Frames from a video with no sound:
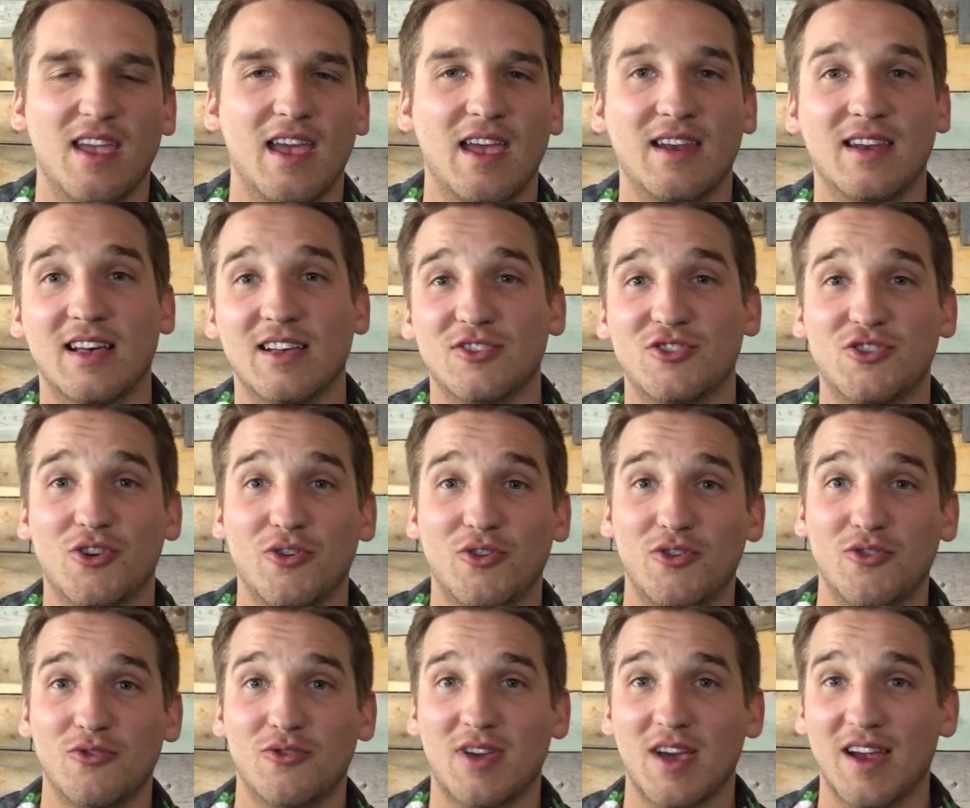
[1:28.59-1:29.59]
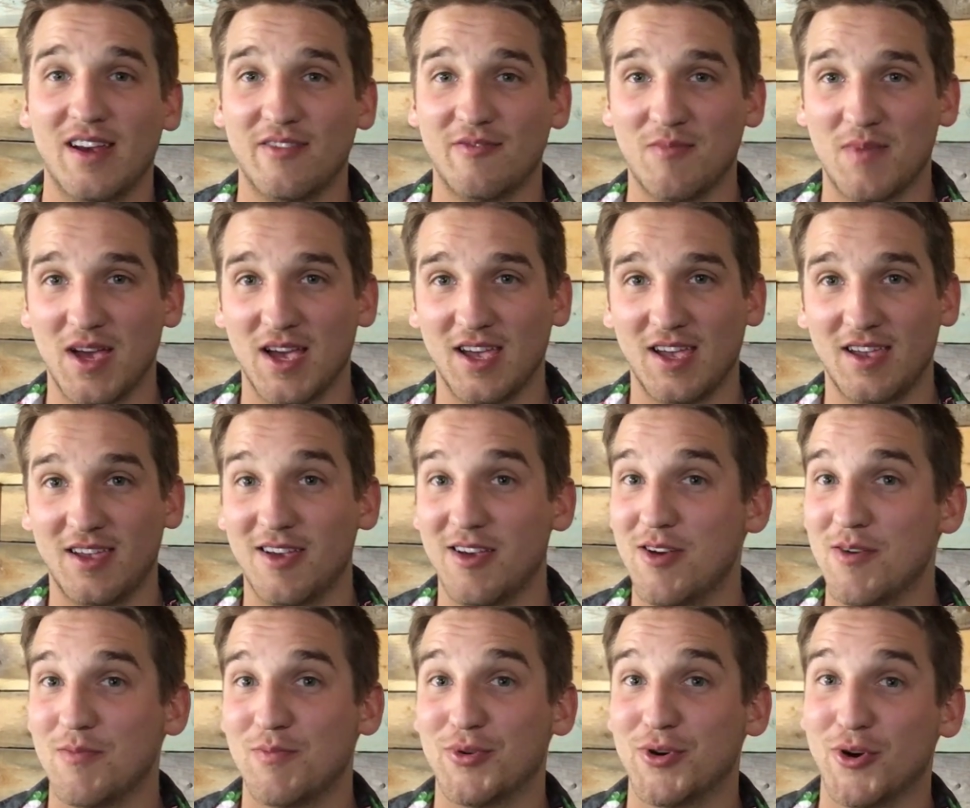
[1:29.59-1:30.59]
And I'll show you kind of my
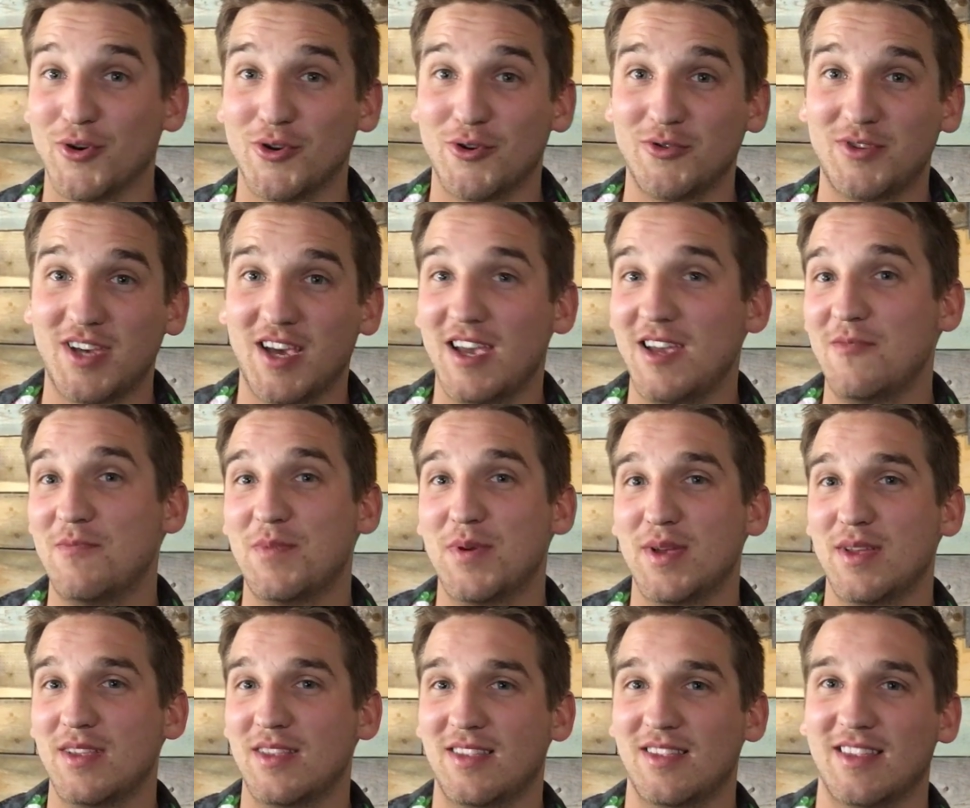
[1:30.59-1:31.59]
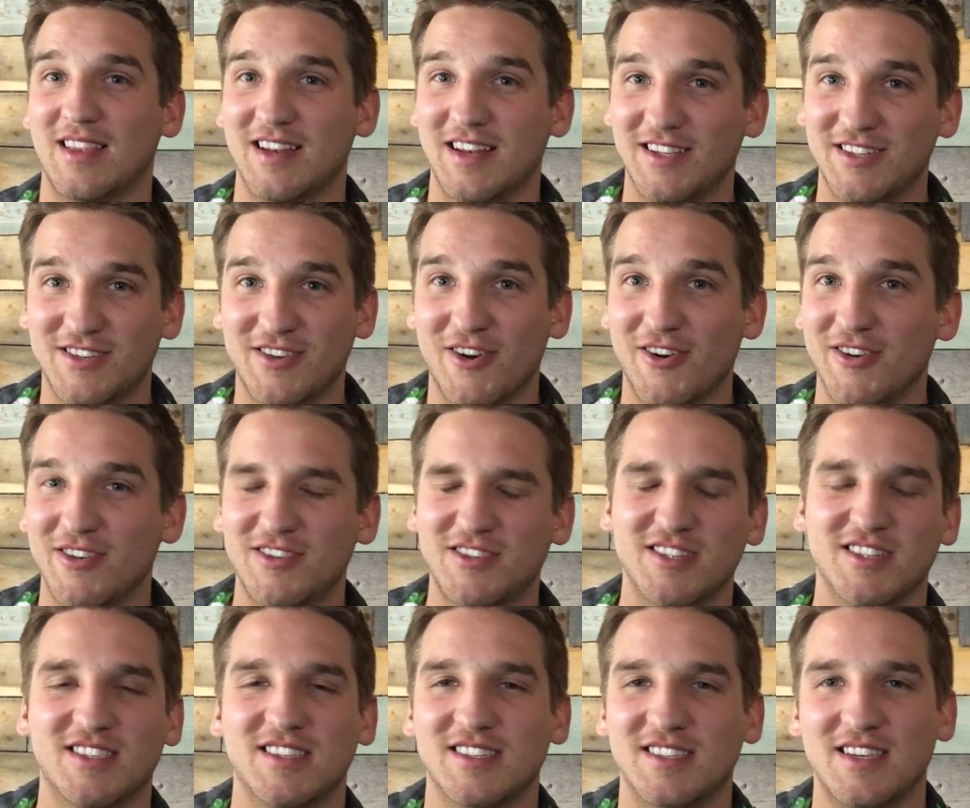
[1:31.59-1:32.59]
prototype that I started
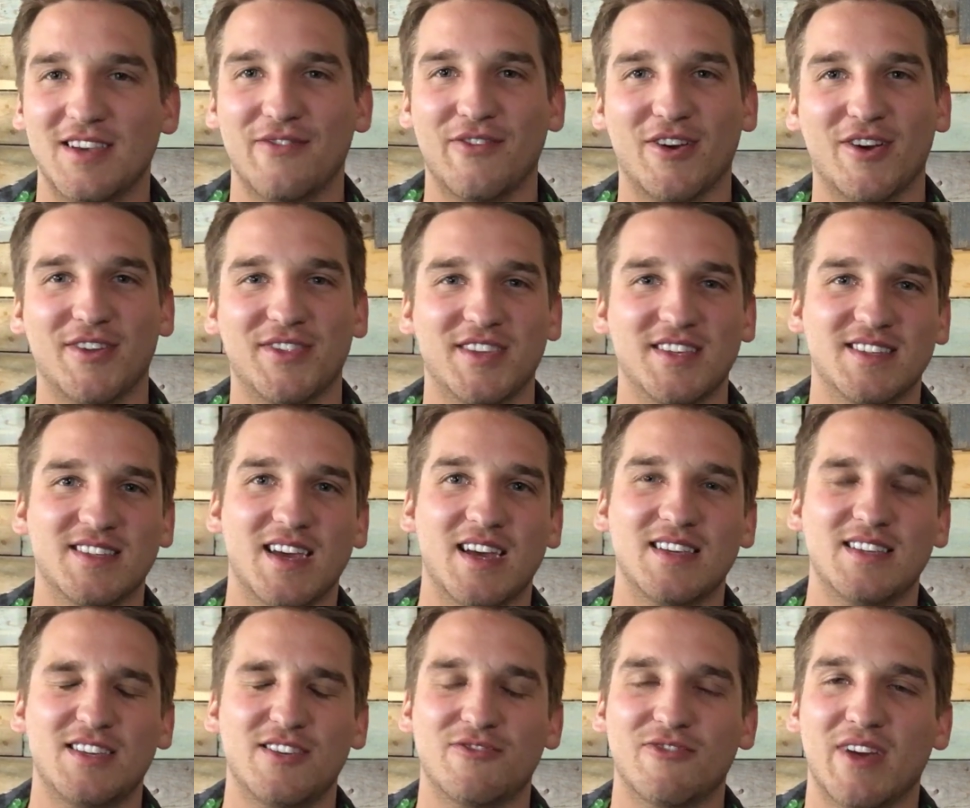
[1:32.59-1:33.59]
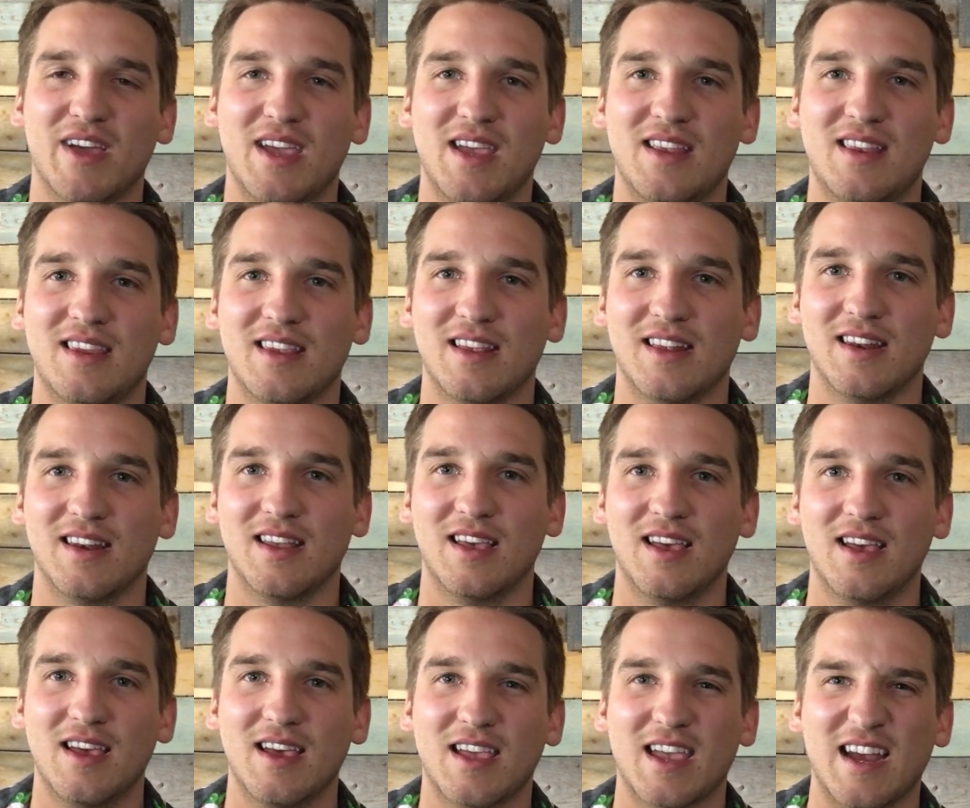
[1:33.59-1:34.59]
just to see if I got the sizing right and
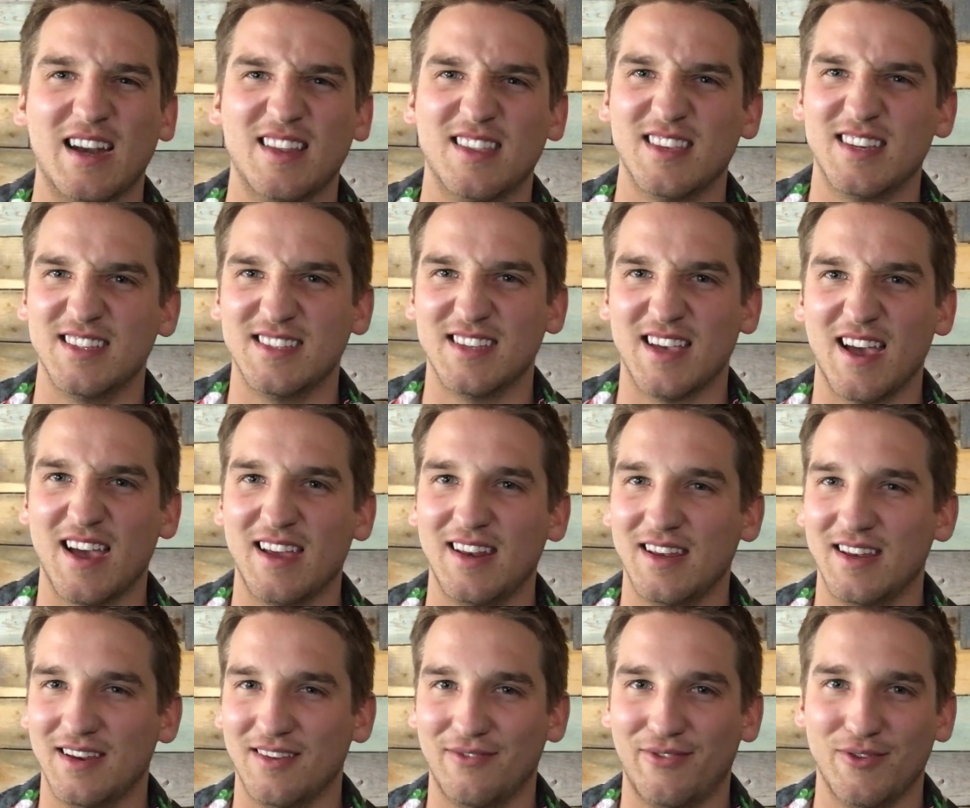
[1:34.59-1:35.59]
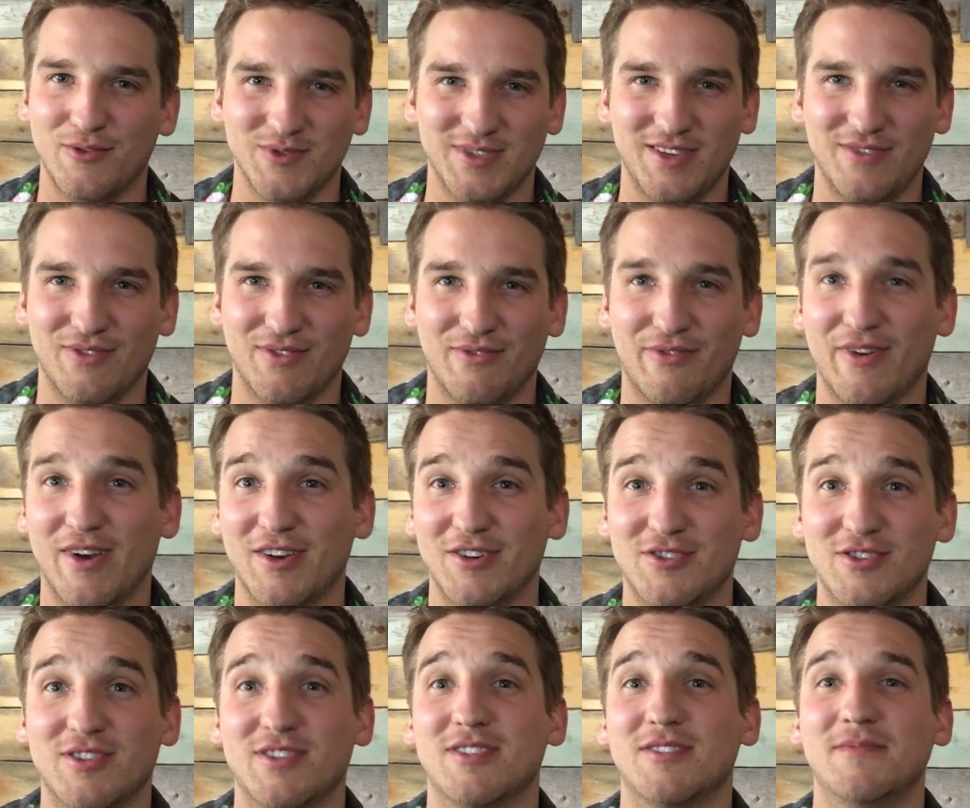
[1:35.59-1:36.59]
kind of the design and if it was even
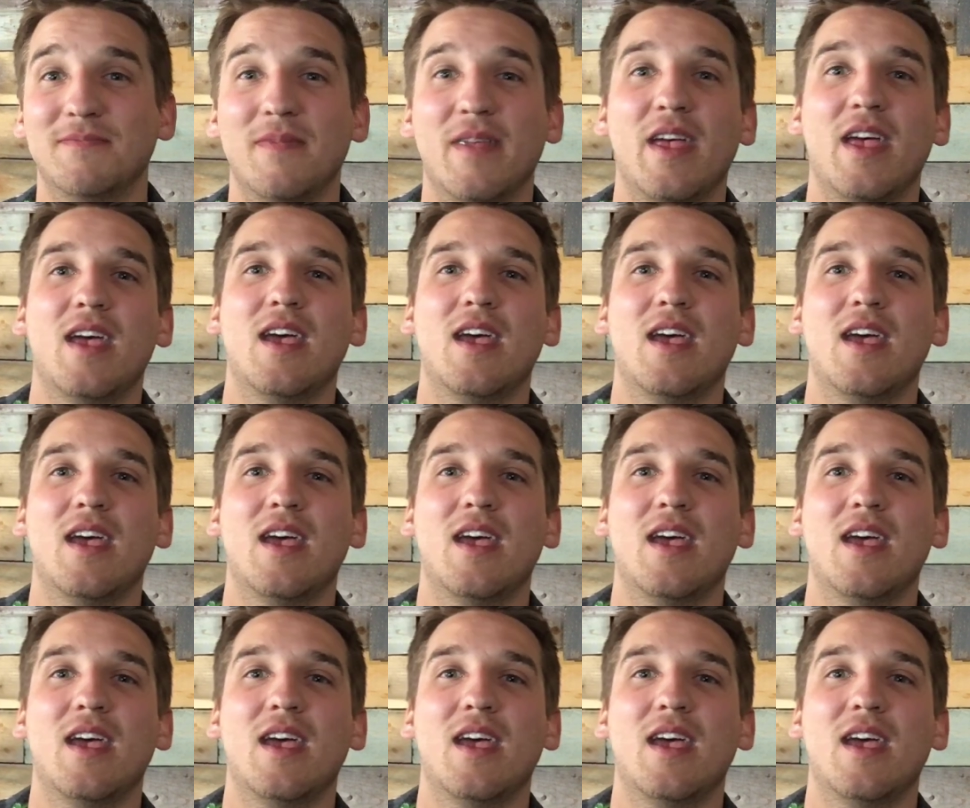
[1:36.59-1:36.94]
functional.